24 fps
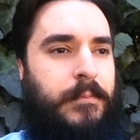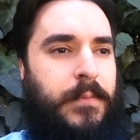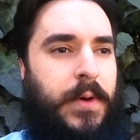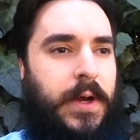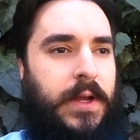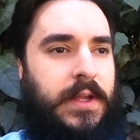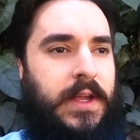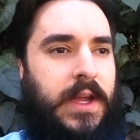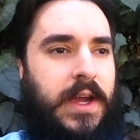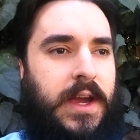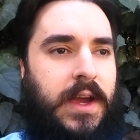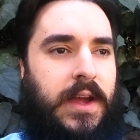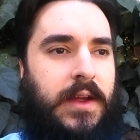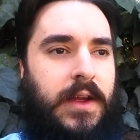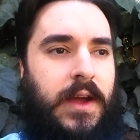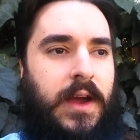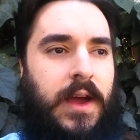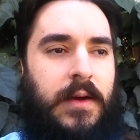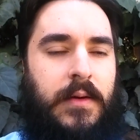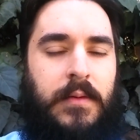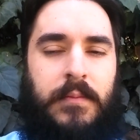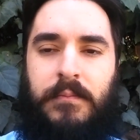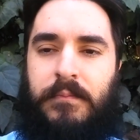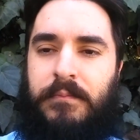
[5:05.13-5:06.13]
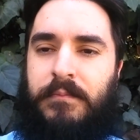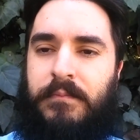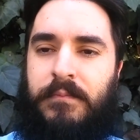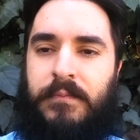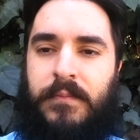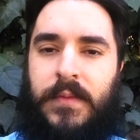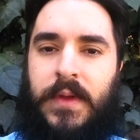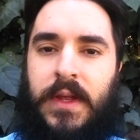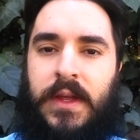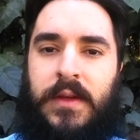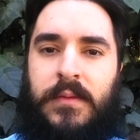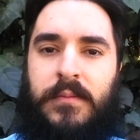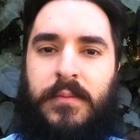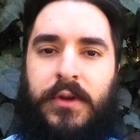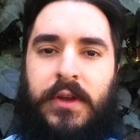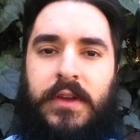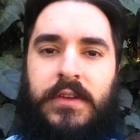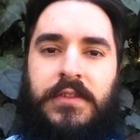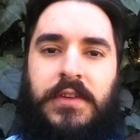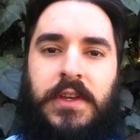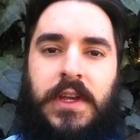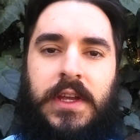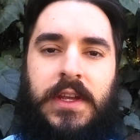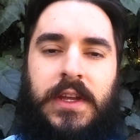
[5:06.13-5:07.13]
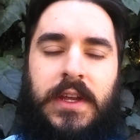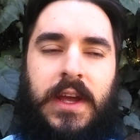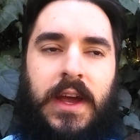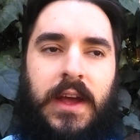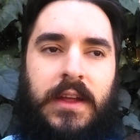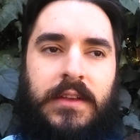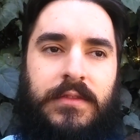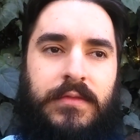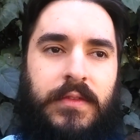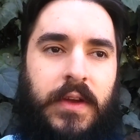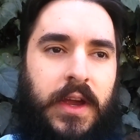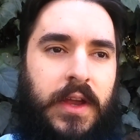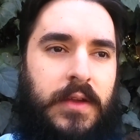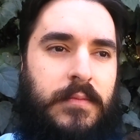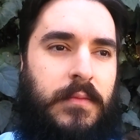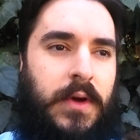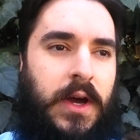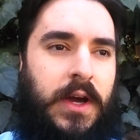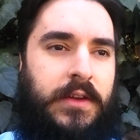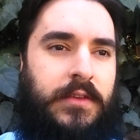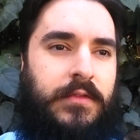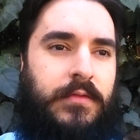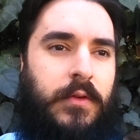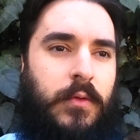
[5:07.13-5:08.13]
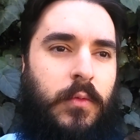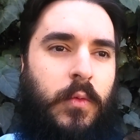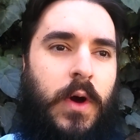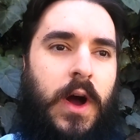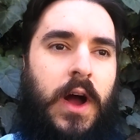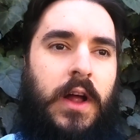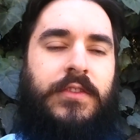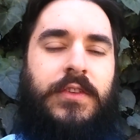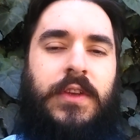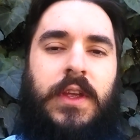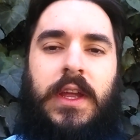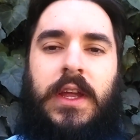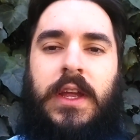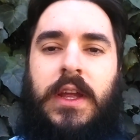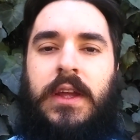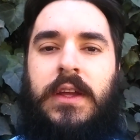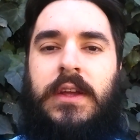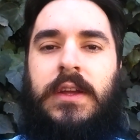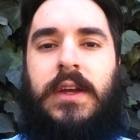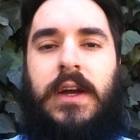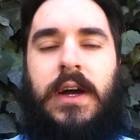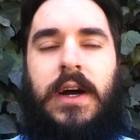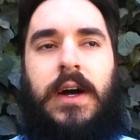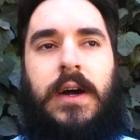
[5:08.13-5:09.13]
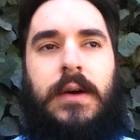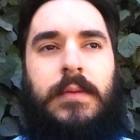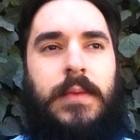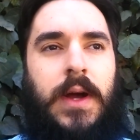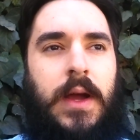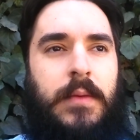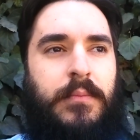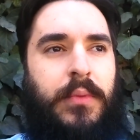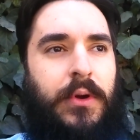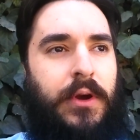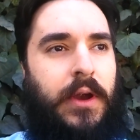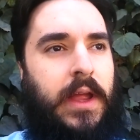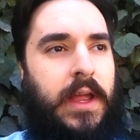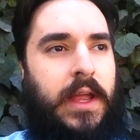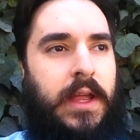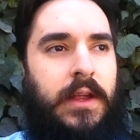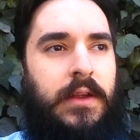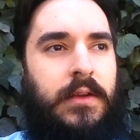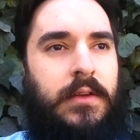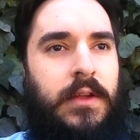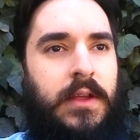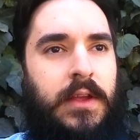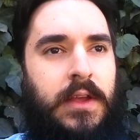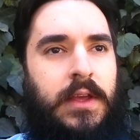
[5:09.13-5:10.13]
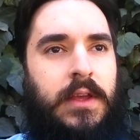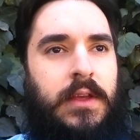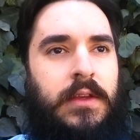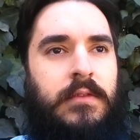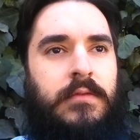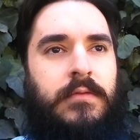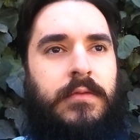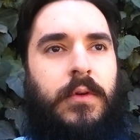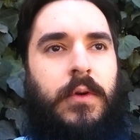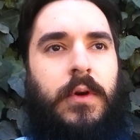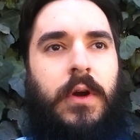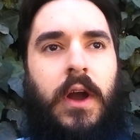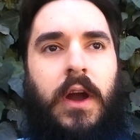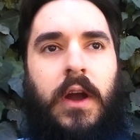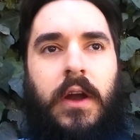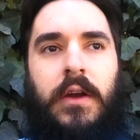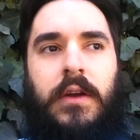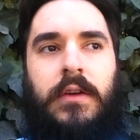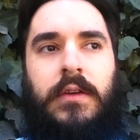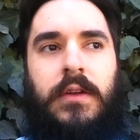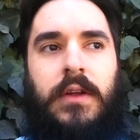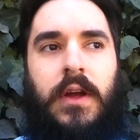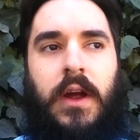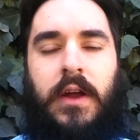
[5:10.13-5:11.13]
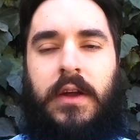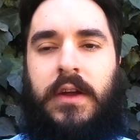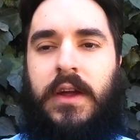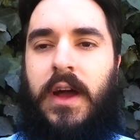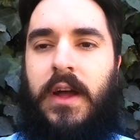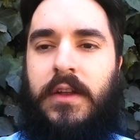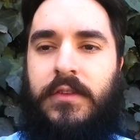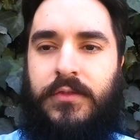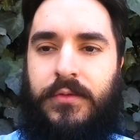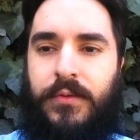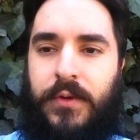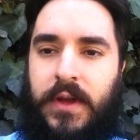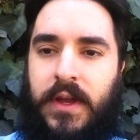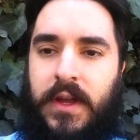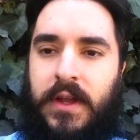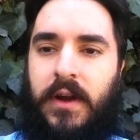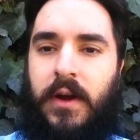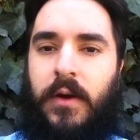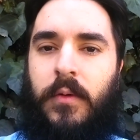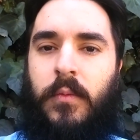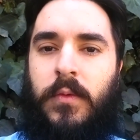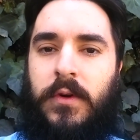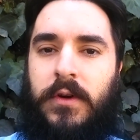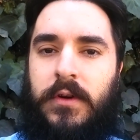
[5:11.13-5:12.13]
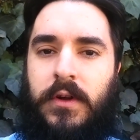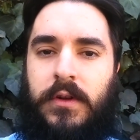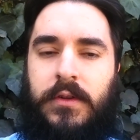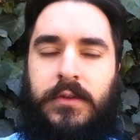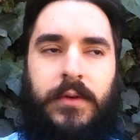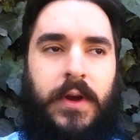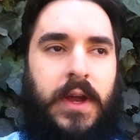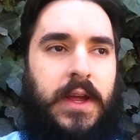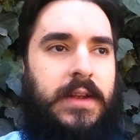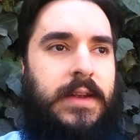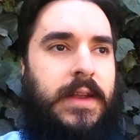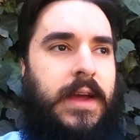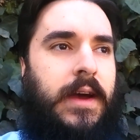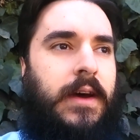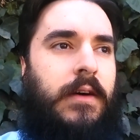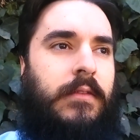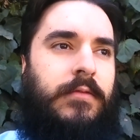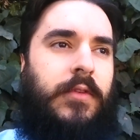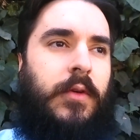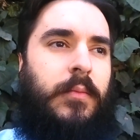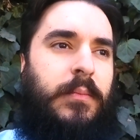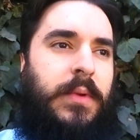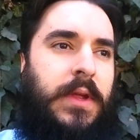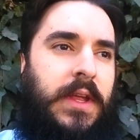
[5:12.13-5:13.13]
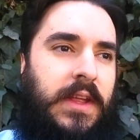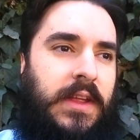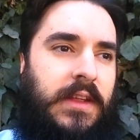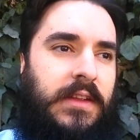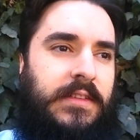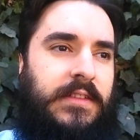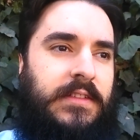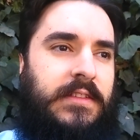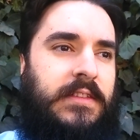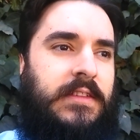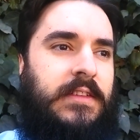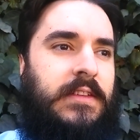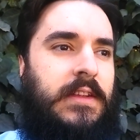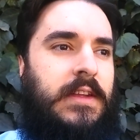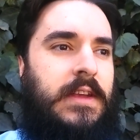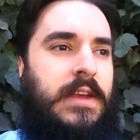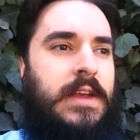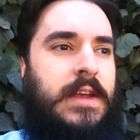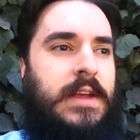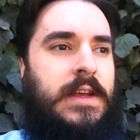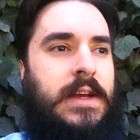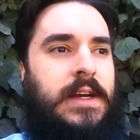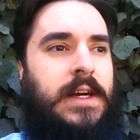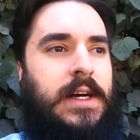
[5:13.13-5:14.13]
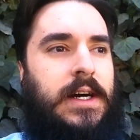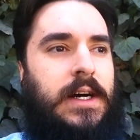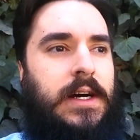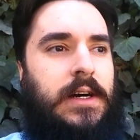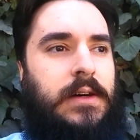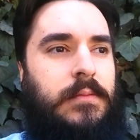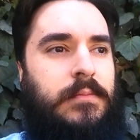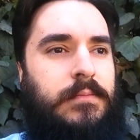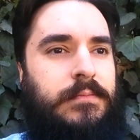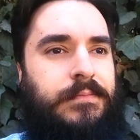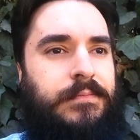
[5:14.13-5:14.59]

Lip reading: yeah, I appreciate you guys very much for watching. I'm praying for our country and our world right now for peace. You